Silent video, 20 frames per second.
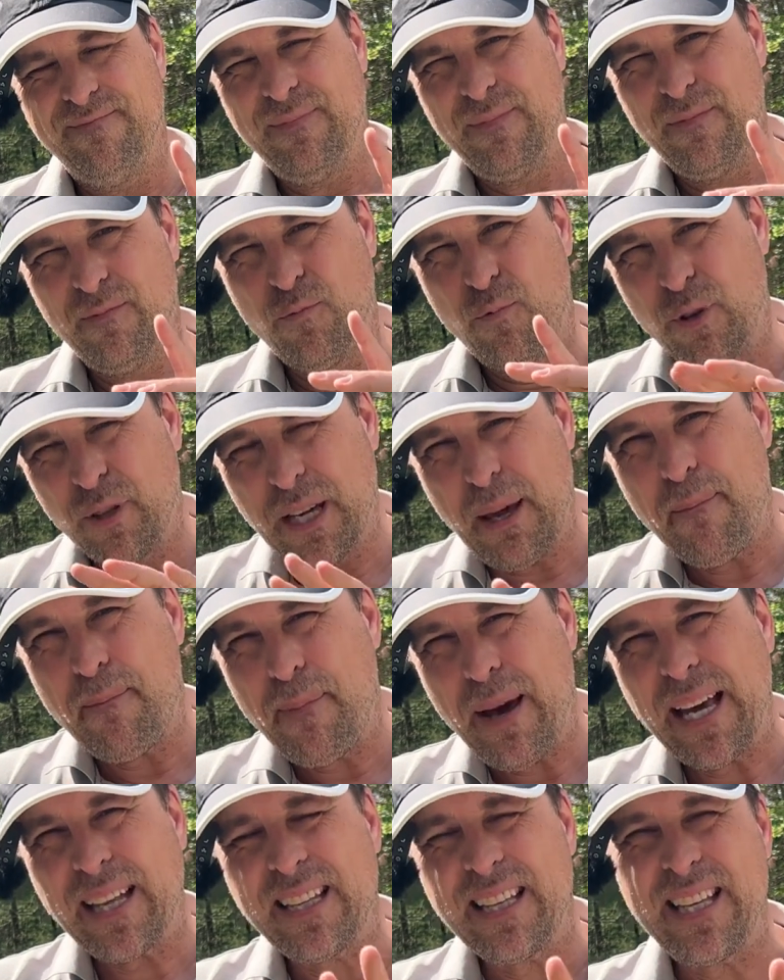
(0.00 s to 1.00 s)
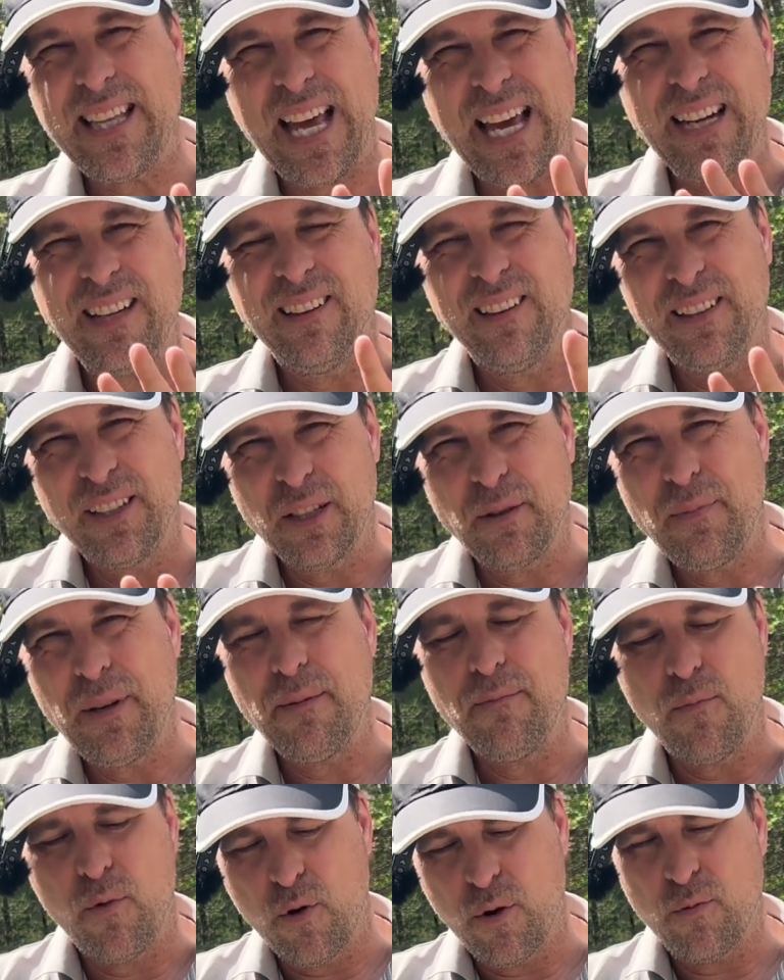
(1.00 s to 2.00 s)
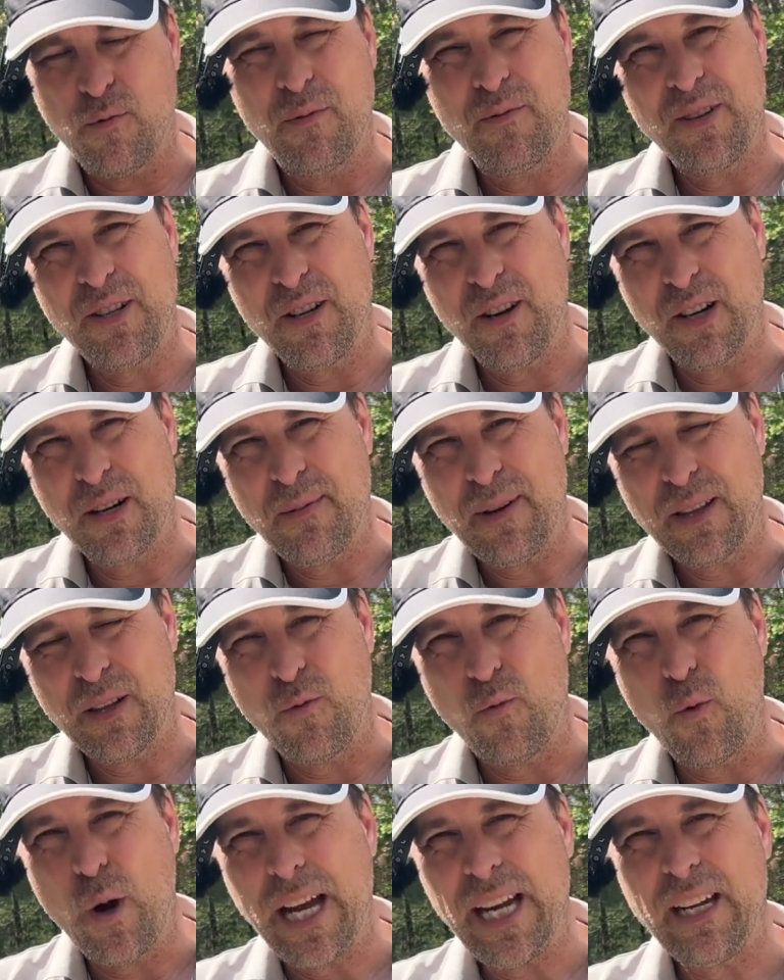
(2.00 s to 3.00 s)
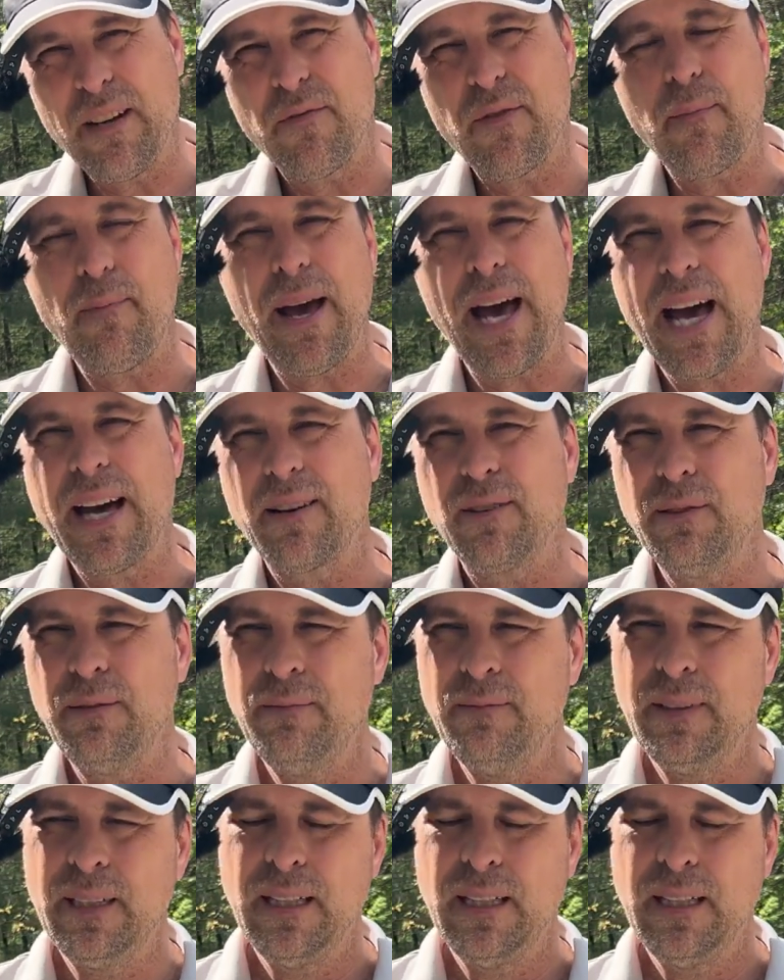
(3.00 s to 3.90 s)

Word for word: We'll get back to that a little bit more when we talk about the weight of the paddle,